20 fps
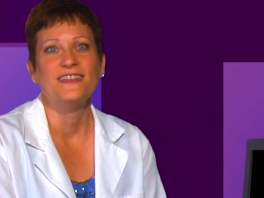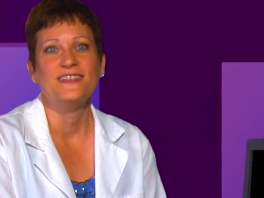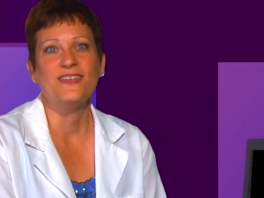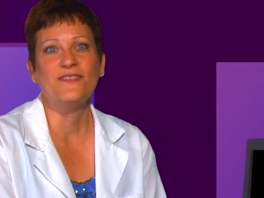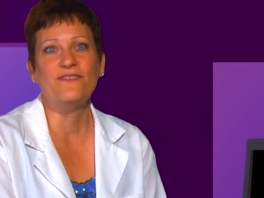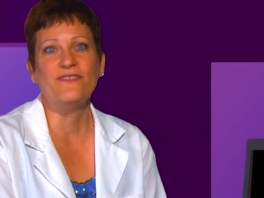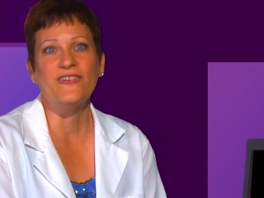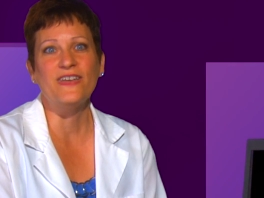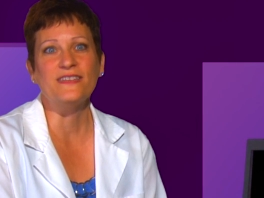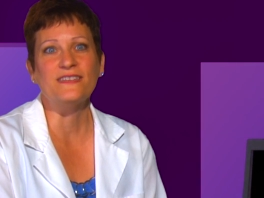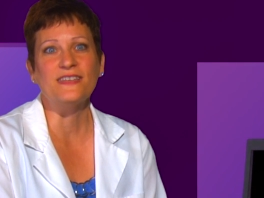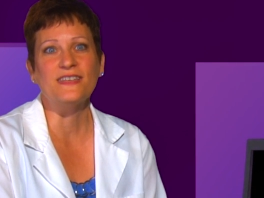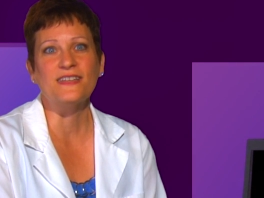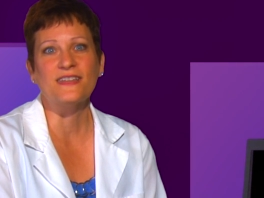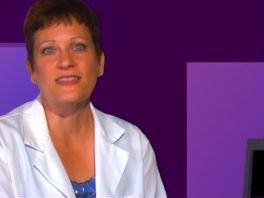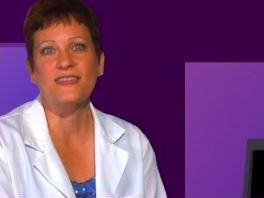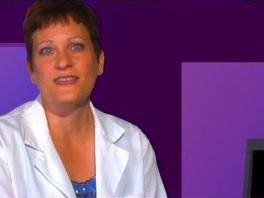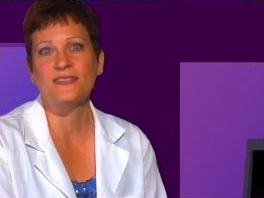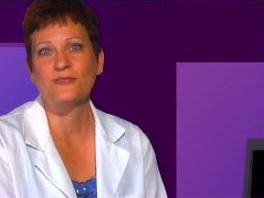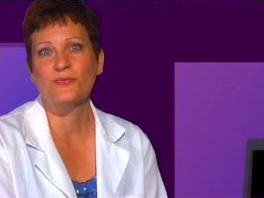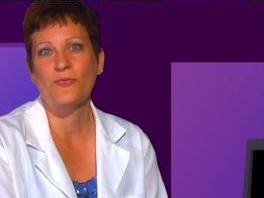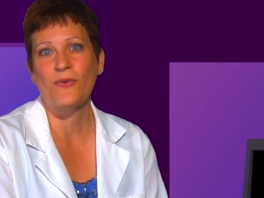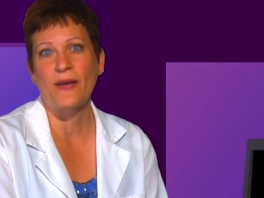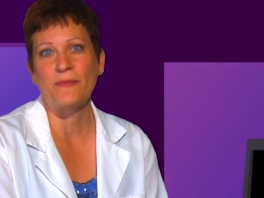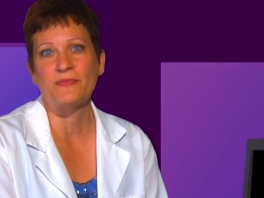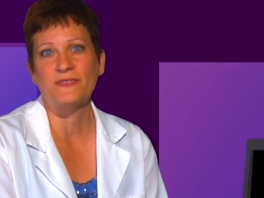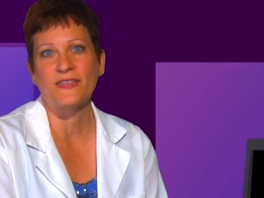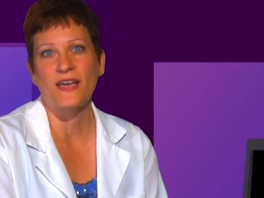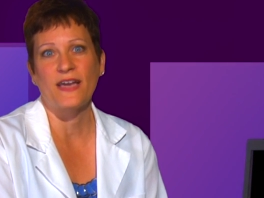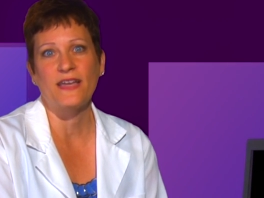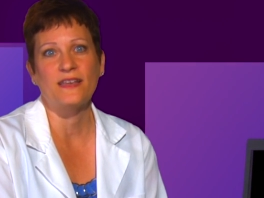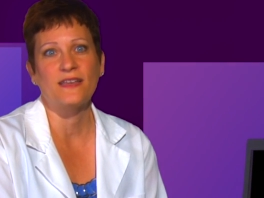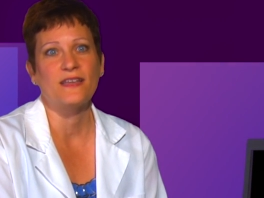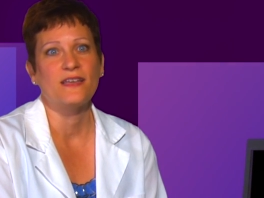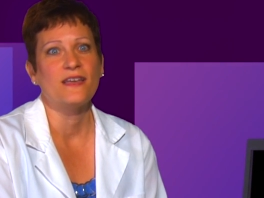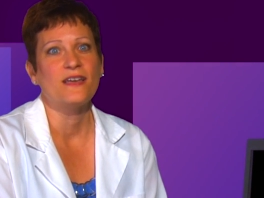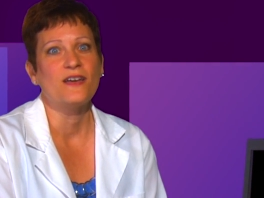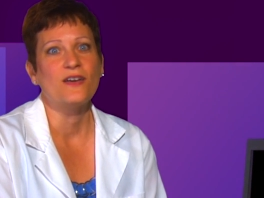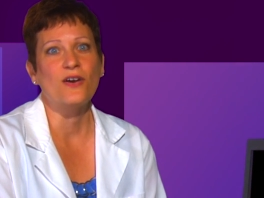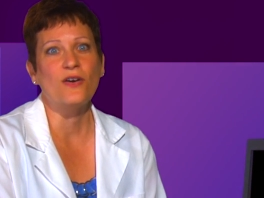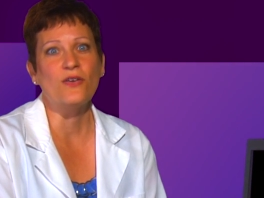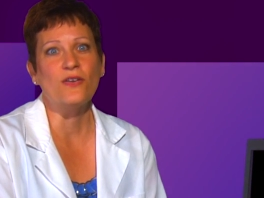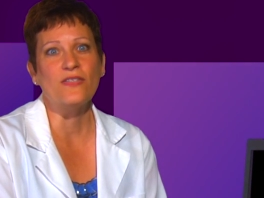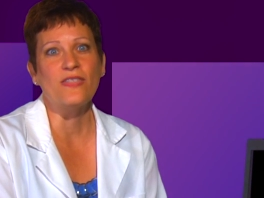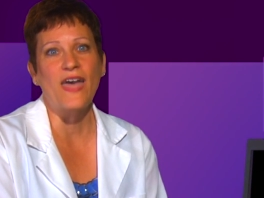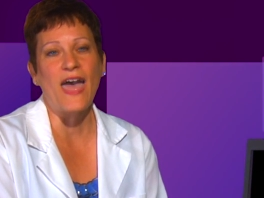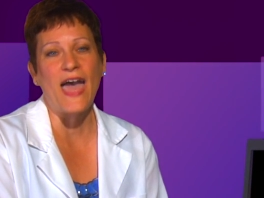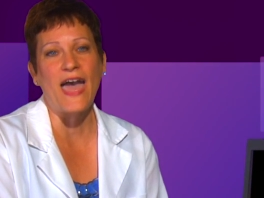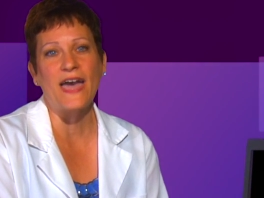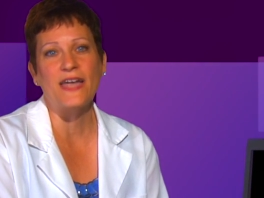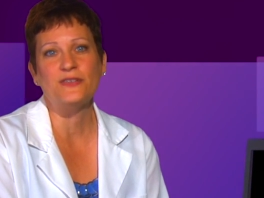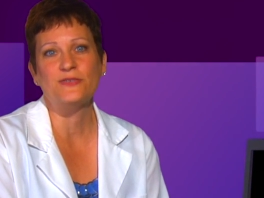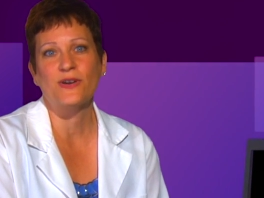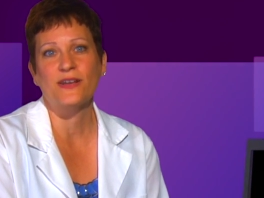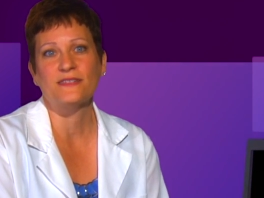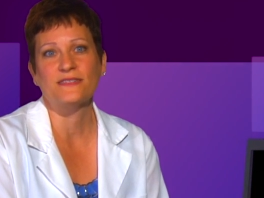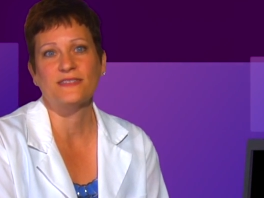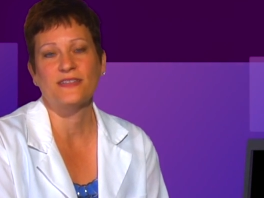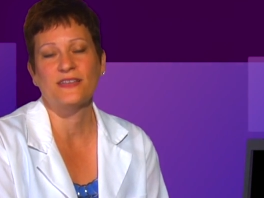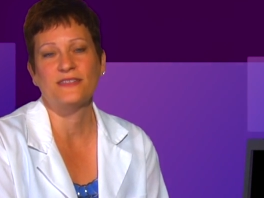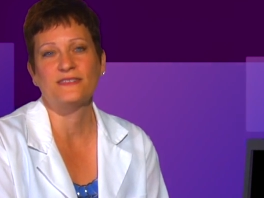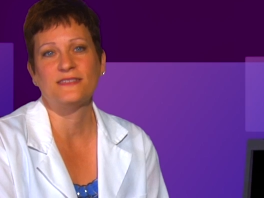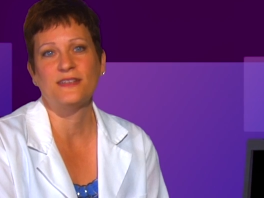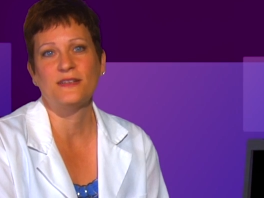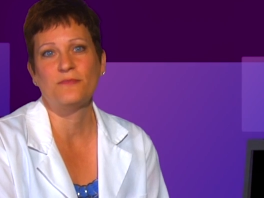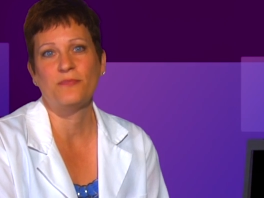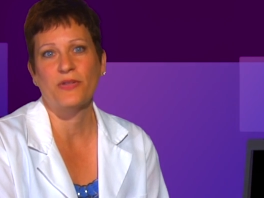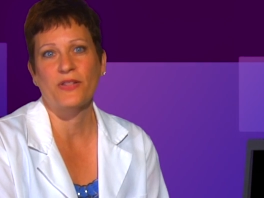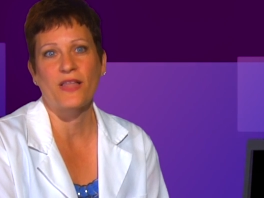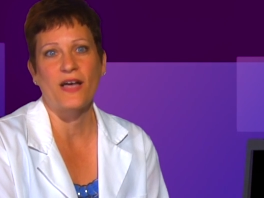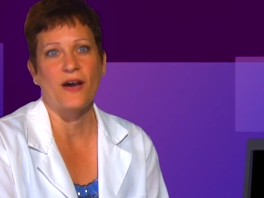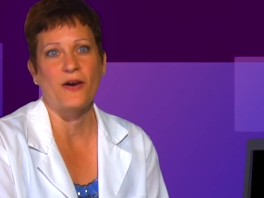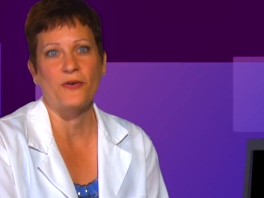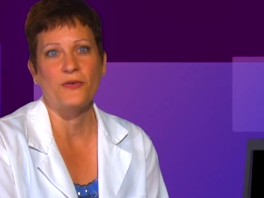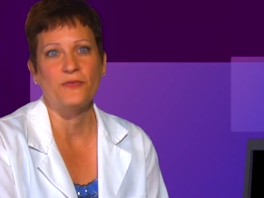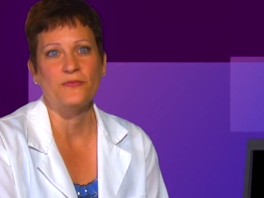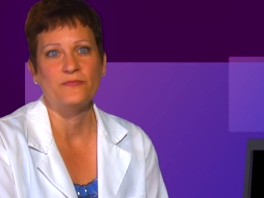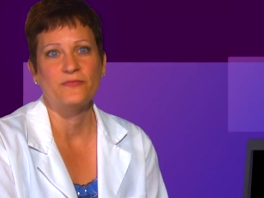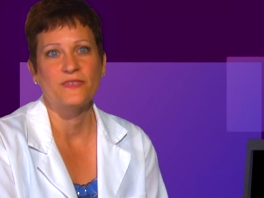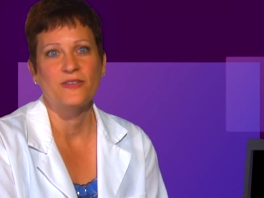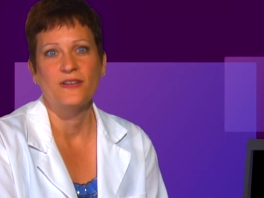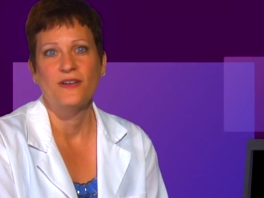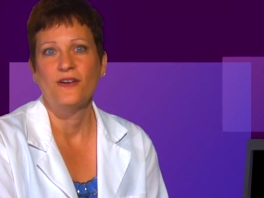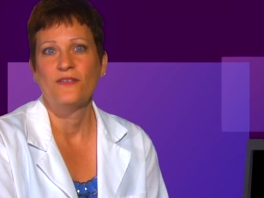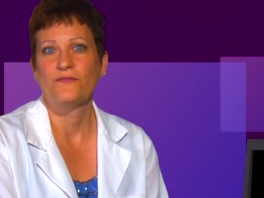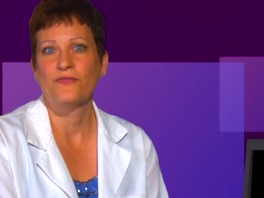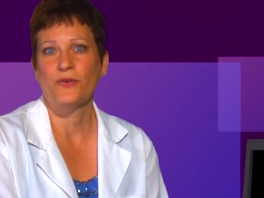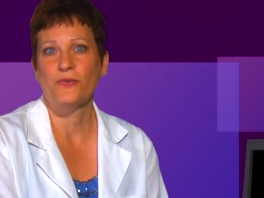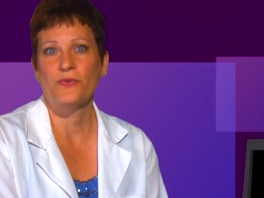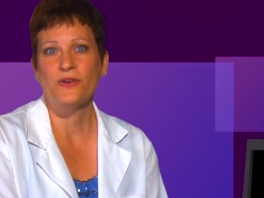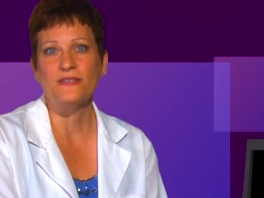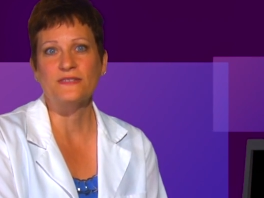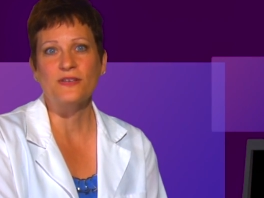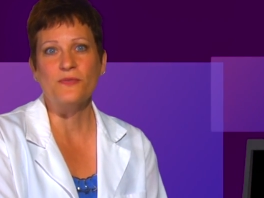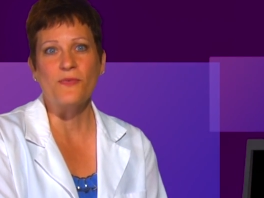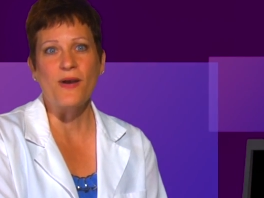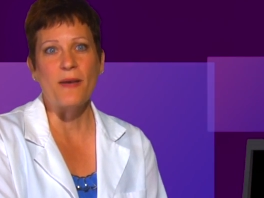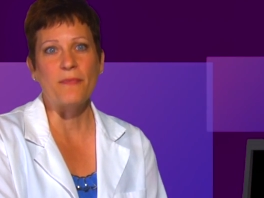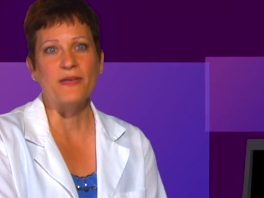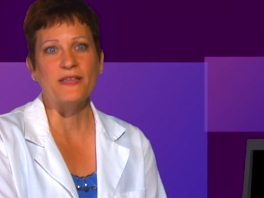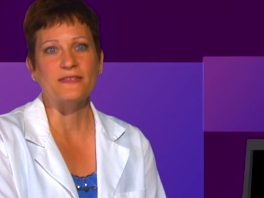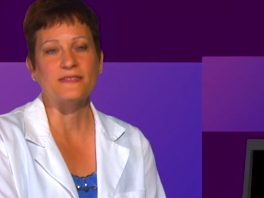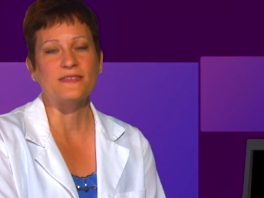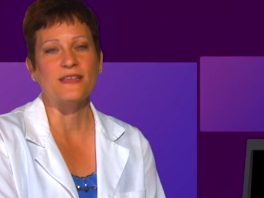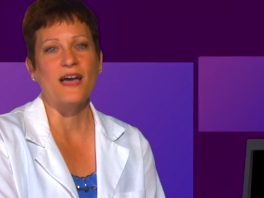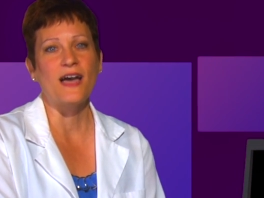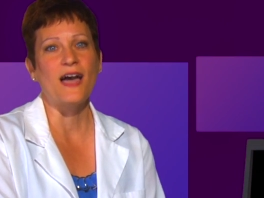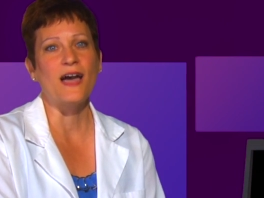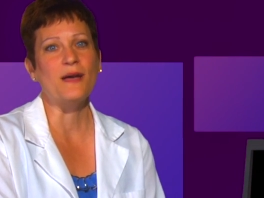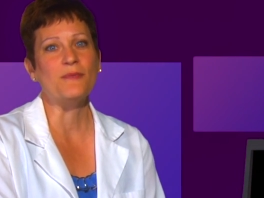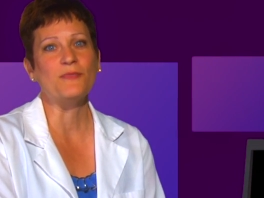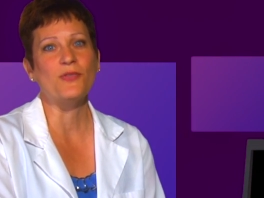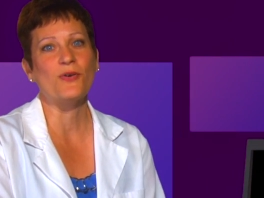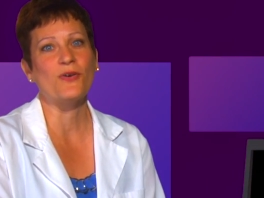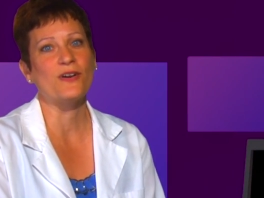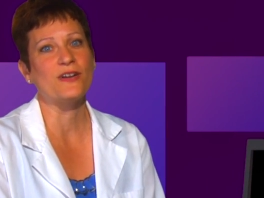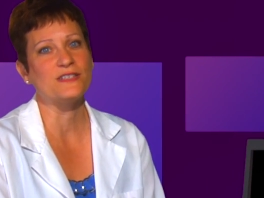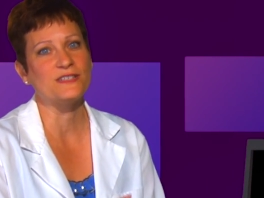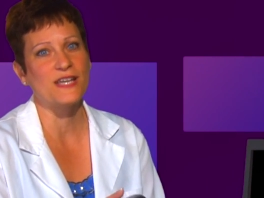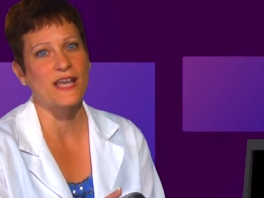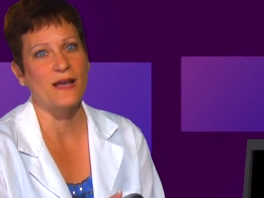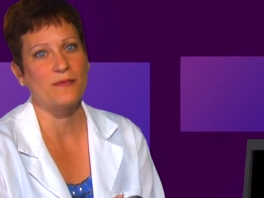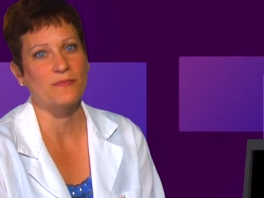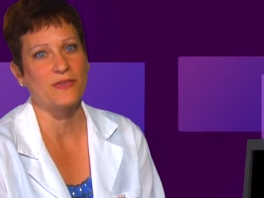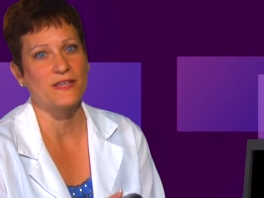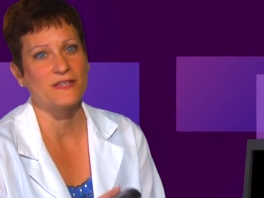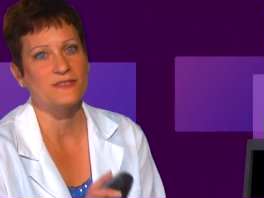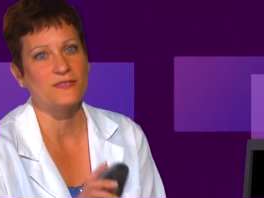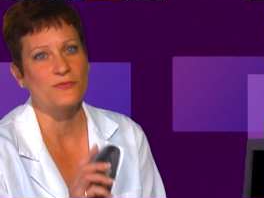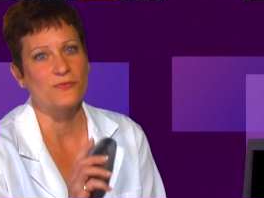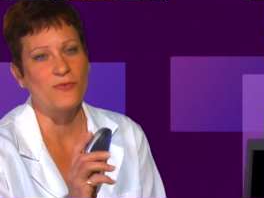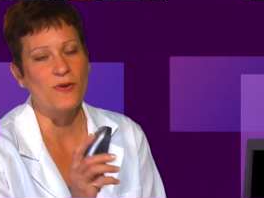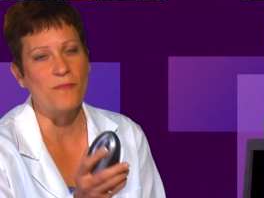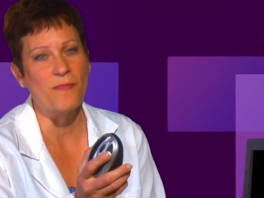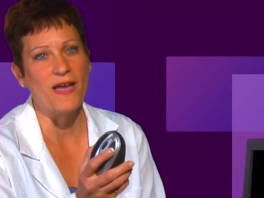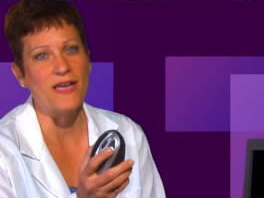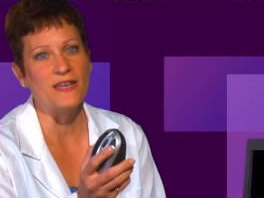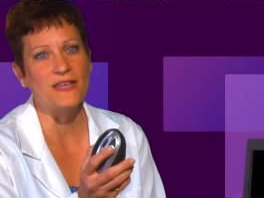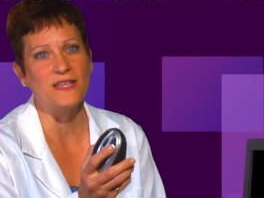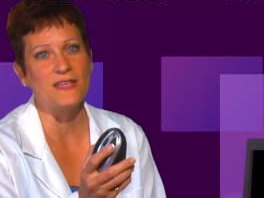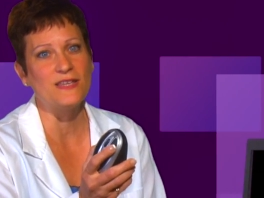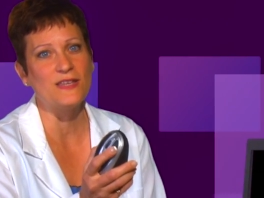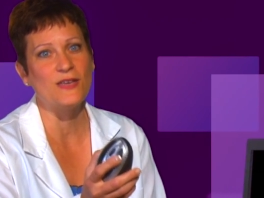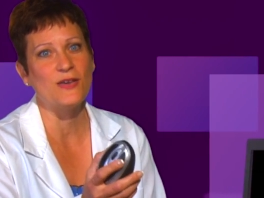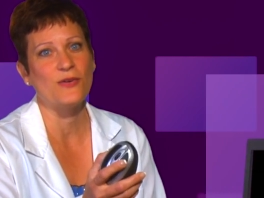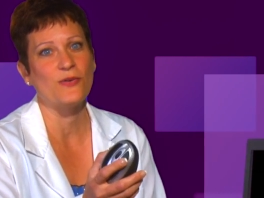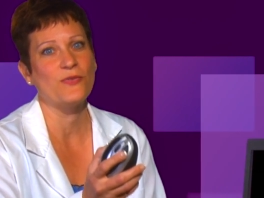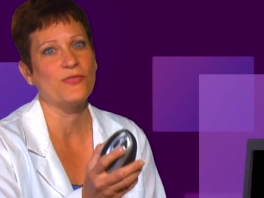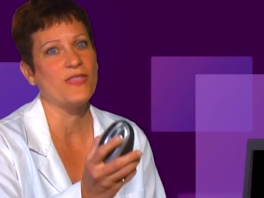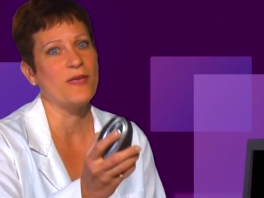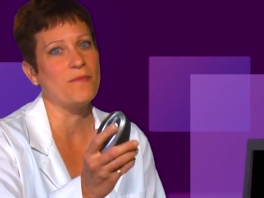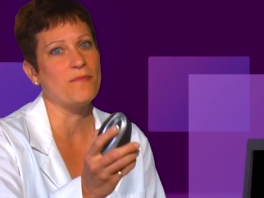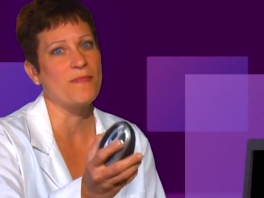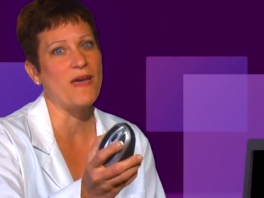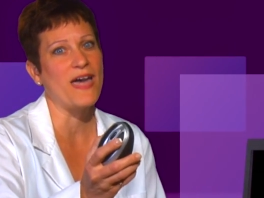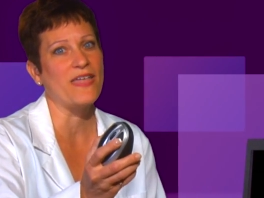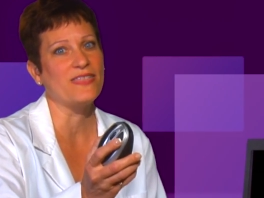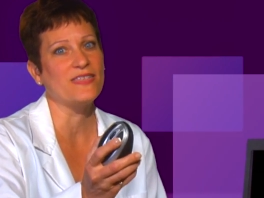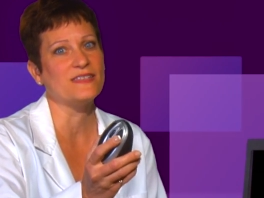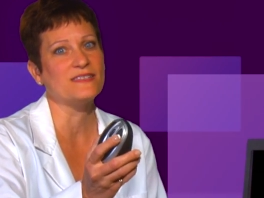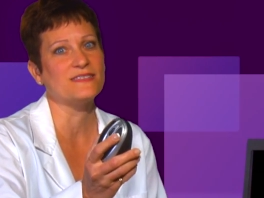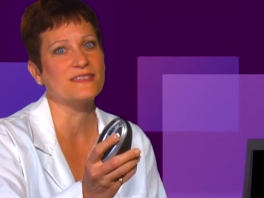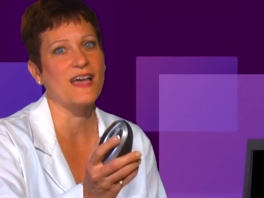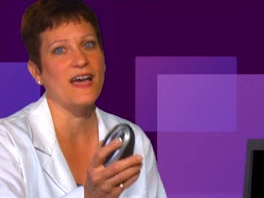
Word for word: To visit this website, go to the address listed below. For RESA Webbits, I'm Laura Chambless, reminding you that math and